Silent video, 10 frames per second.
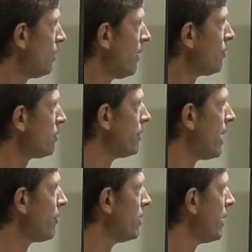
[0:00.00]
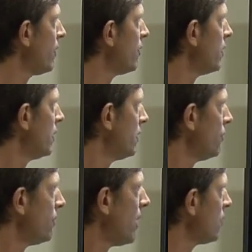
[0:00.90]
levels of nitrate nitrogen in
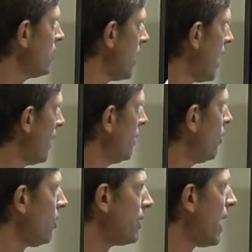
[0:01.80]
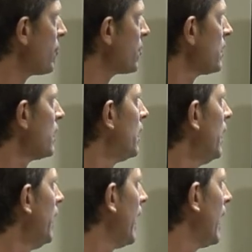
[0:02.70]
2009 at all depths.
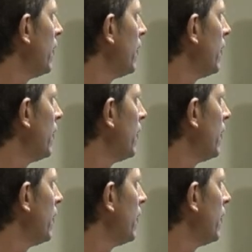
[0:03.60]
And